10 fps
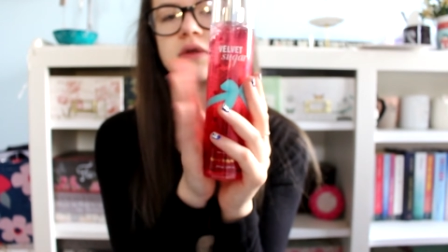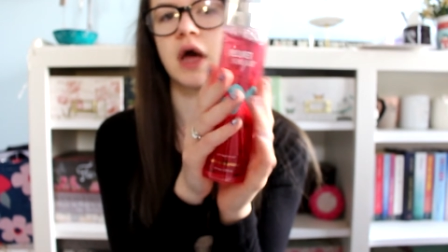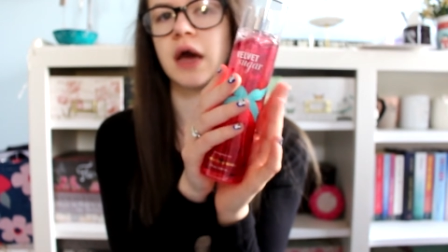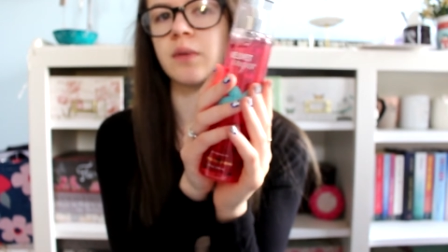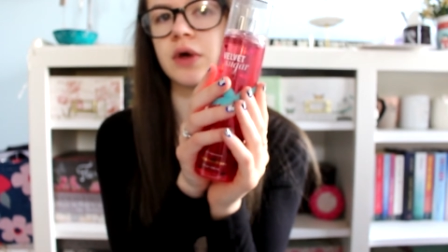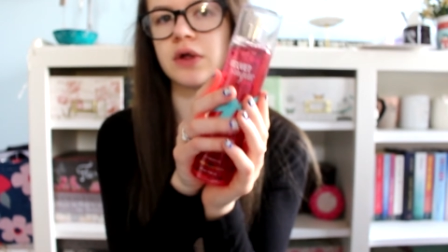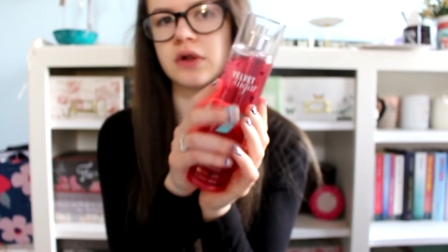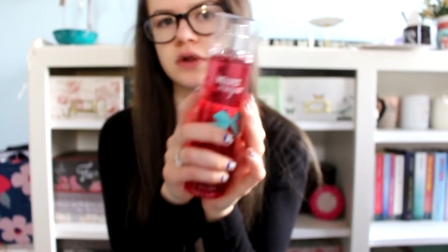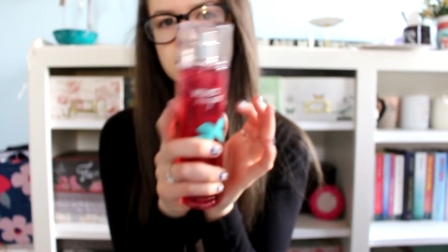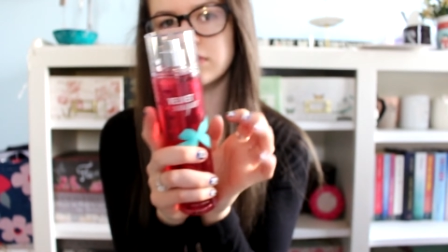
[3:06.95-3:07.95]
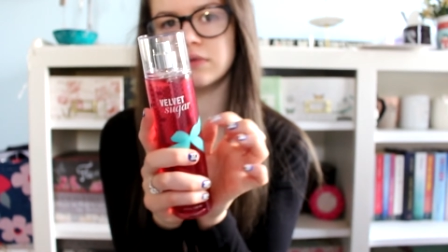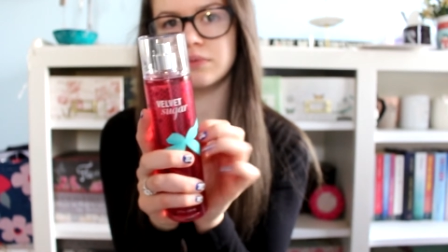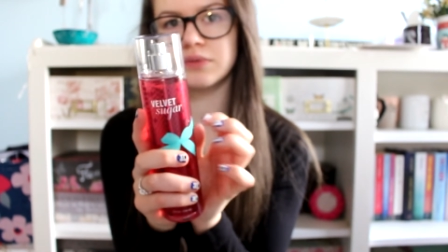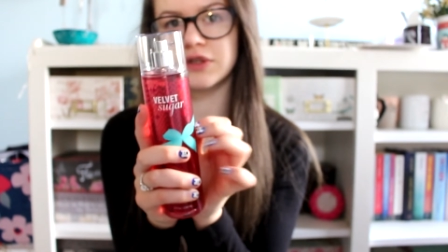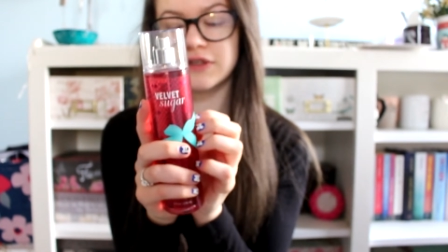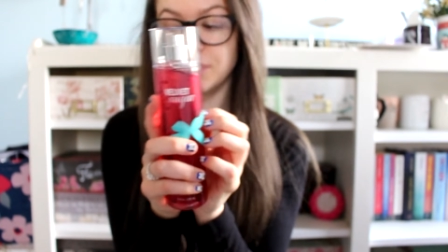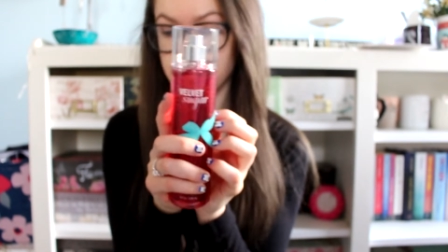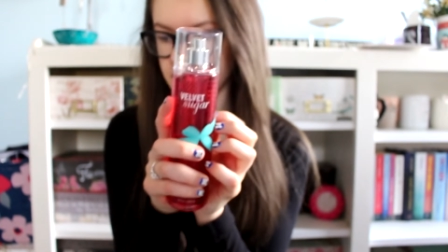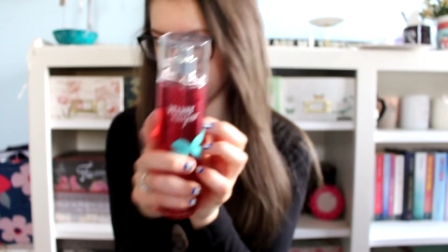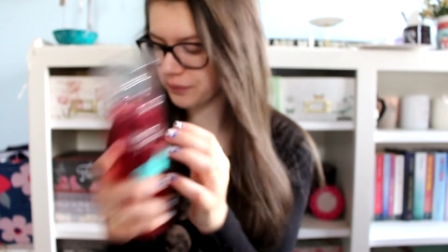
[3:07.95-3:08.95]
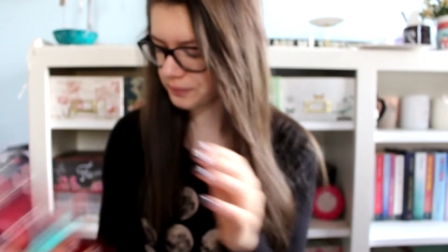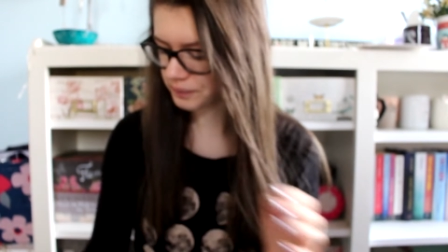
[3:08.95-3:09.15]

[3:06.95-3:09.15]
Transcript: I will put this big one out.